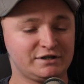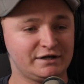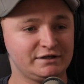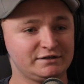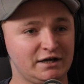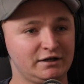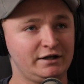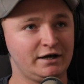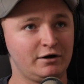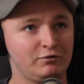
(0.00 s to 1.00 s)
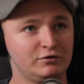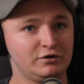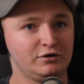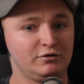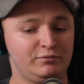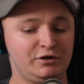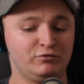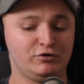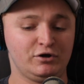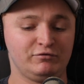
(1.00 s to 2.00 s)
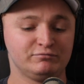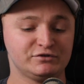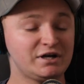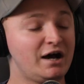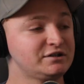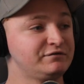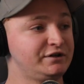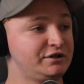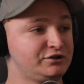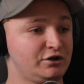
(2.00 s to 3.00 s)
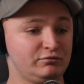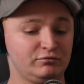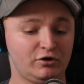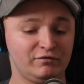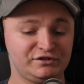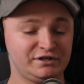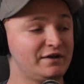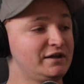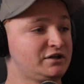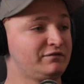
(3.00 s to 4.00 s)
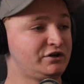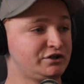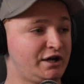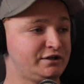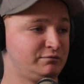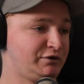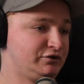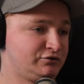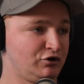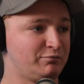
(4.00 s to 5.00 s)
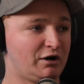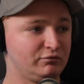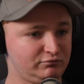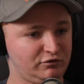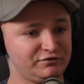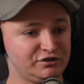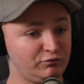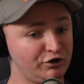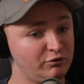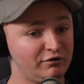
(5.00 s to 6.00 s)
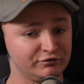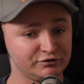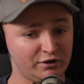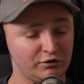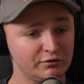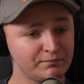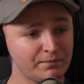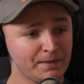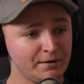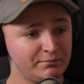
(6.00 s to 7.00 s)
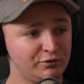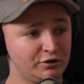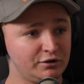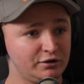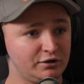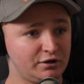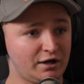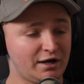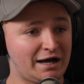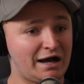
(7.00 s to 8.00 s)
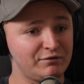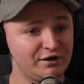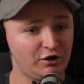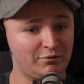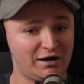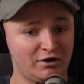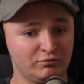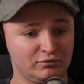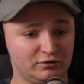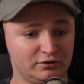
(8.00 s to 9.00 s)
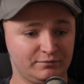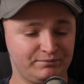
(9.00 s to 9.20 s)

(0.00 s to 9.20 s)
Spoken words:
understand exactly how people go from start to finish. So obviously getting themselves educated, we can talk about obviously what you offer as well, but how they go about,